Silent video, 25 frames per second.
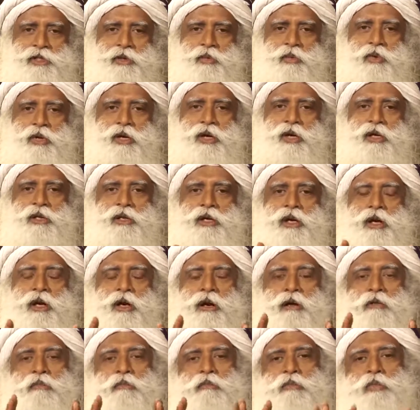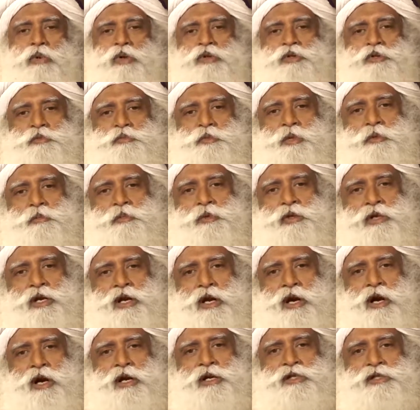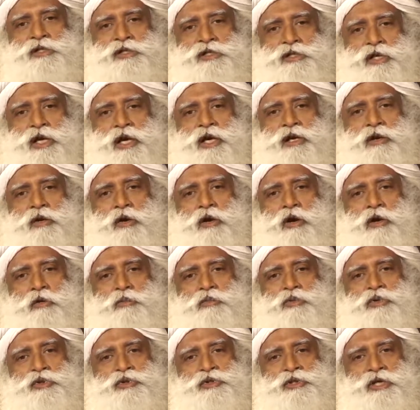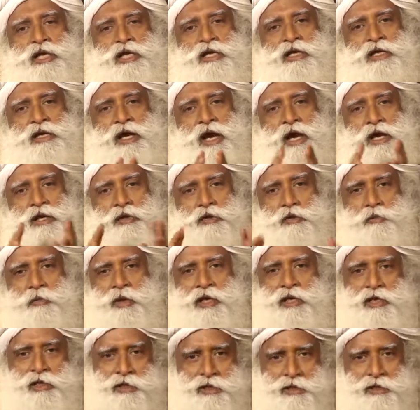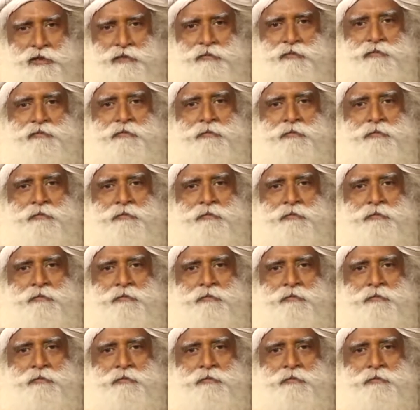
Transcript: in the world, most people can't stand almost the entire humanity.